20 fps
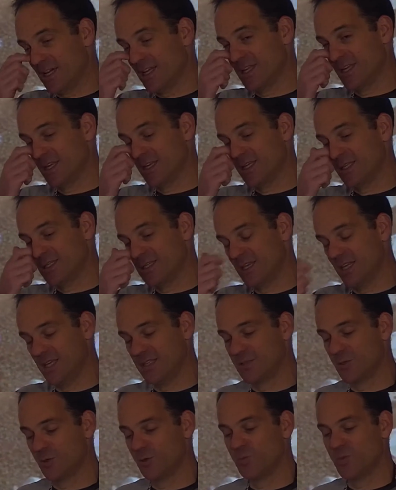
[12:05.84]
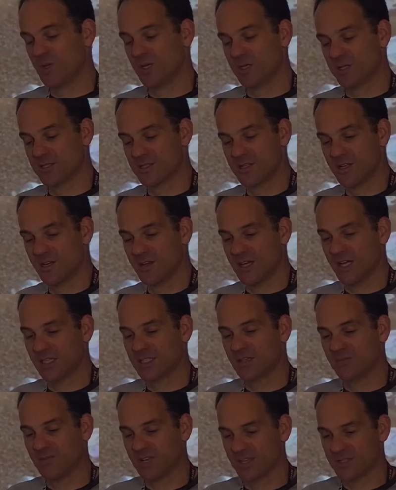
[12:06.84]
I think, is good because it
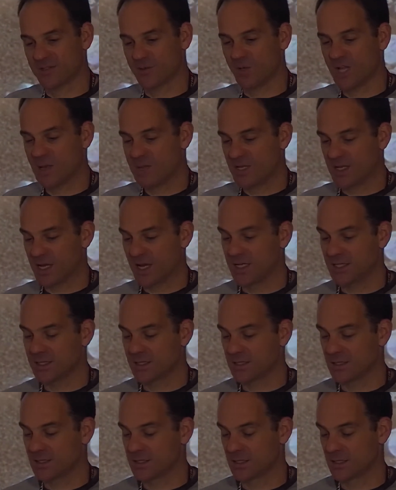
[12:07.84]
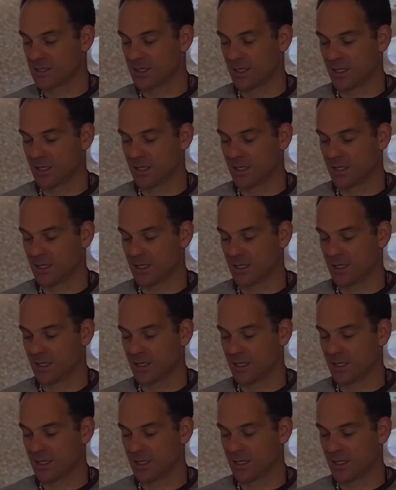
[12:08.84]
actually affects all applications.